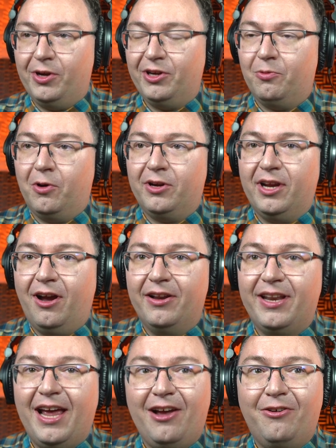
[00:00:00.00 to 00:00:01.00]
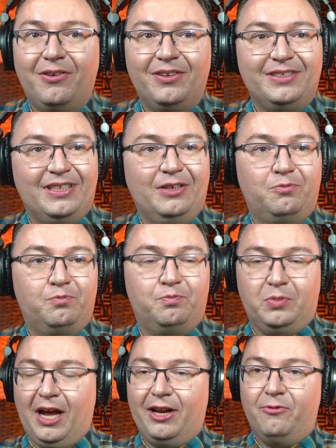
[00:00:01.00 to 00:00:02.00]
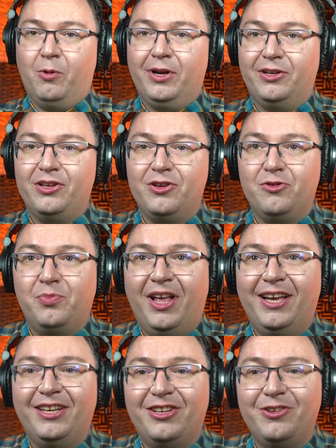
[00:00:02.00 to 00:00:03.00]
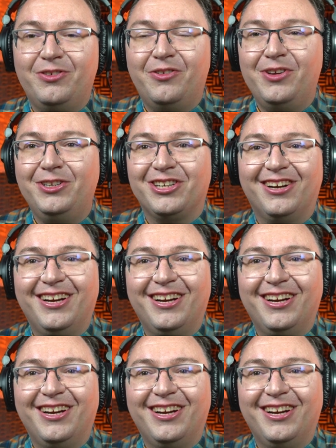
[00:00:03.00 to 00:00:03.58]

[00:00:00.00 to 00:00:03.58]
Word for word: you're working on now and kind of what do you plan to do in the future?